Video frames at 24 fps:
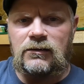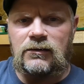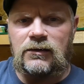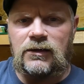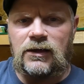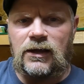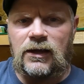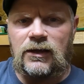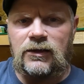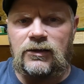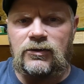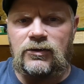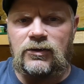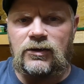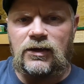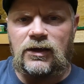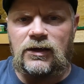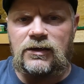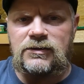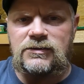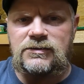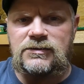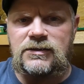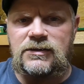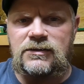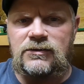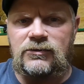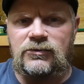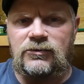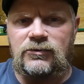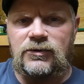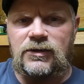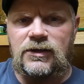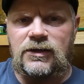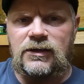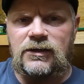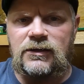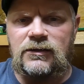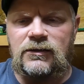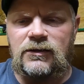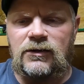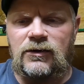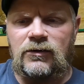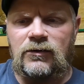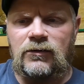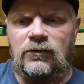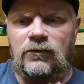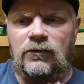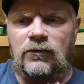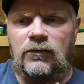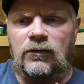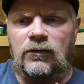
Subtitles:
yeah, you can kind of see the green in there.